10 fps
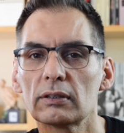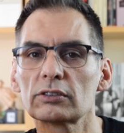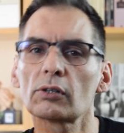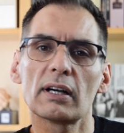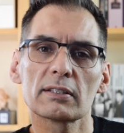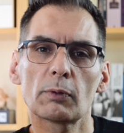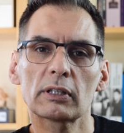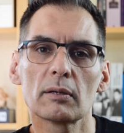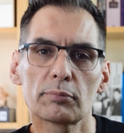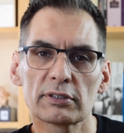So guys, what
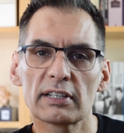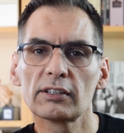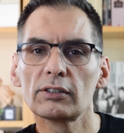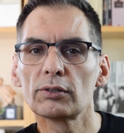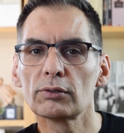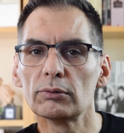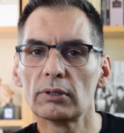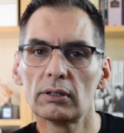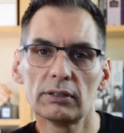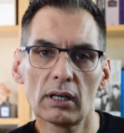I'm presenting to
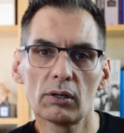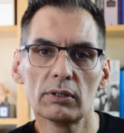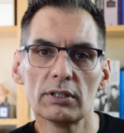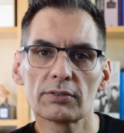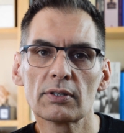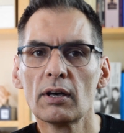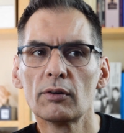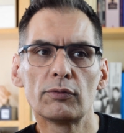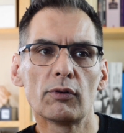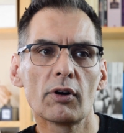you now is
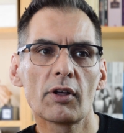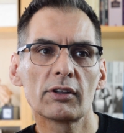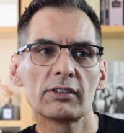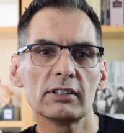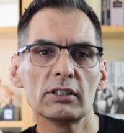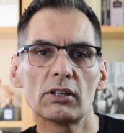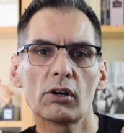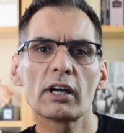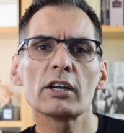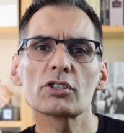for the
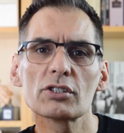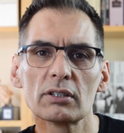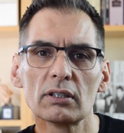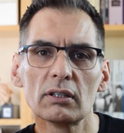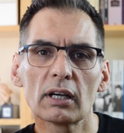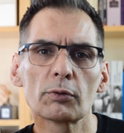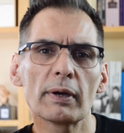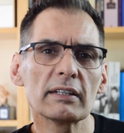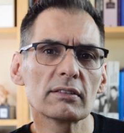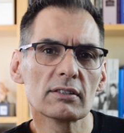occasional
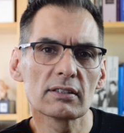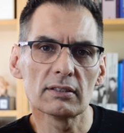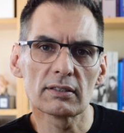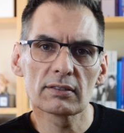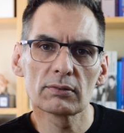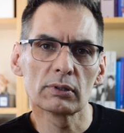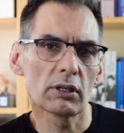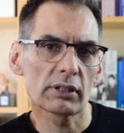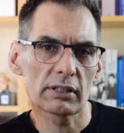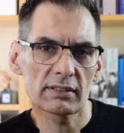acquaintances who
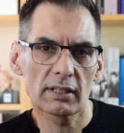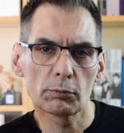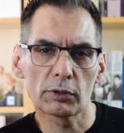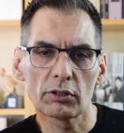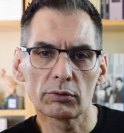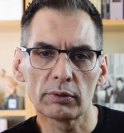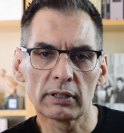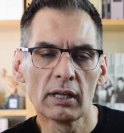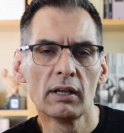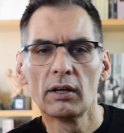don't understand what you're
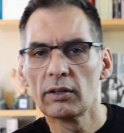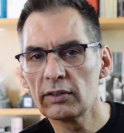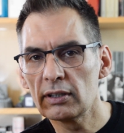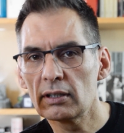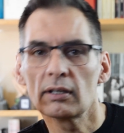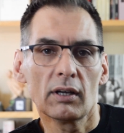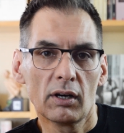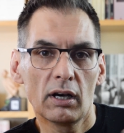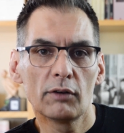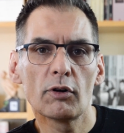doing. The
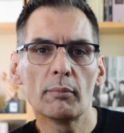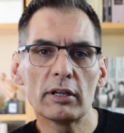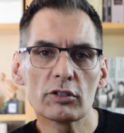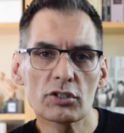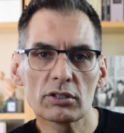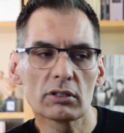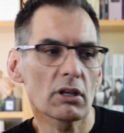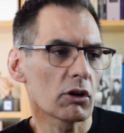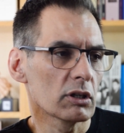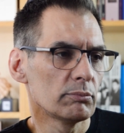aforementioned
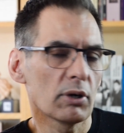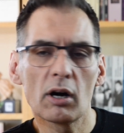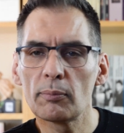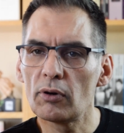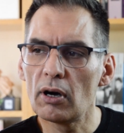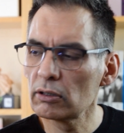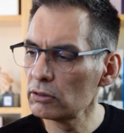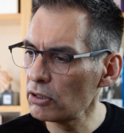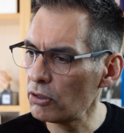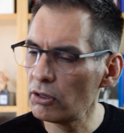Uncle Bob or Uncle
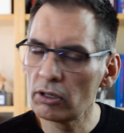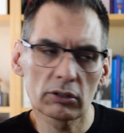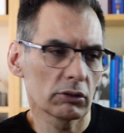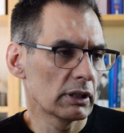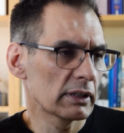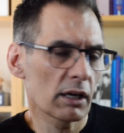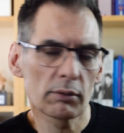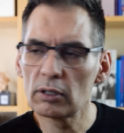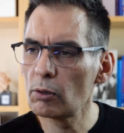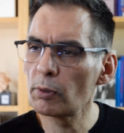Gerhard, Uncle
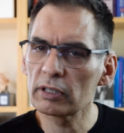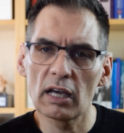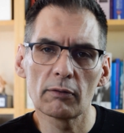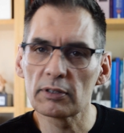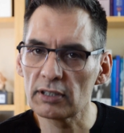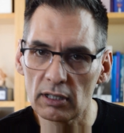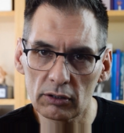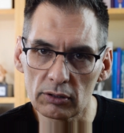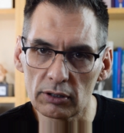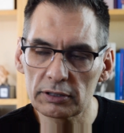Gary or whatever they are
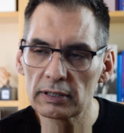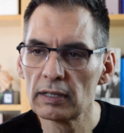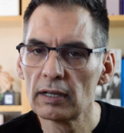called.